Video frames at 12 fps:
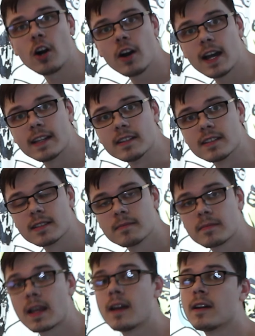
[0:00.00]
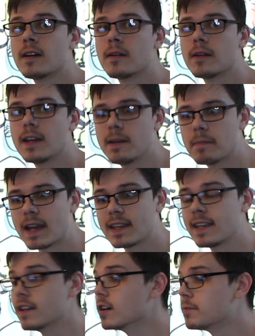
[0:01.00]
hot end, it may
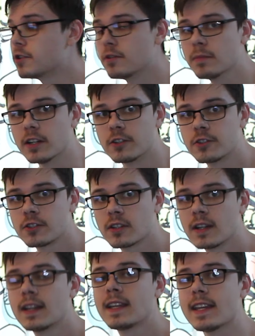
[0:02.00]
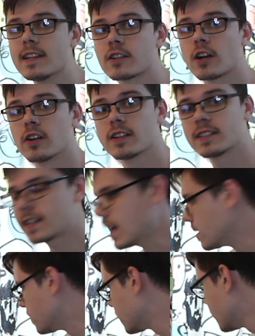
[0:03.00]
heat up too much. Heat can't
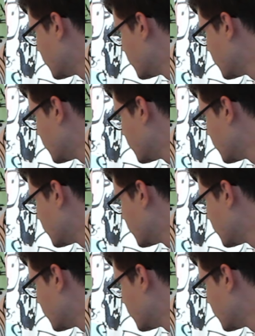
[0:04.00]
escape.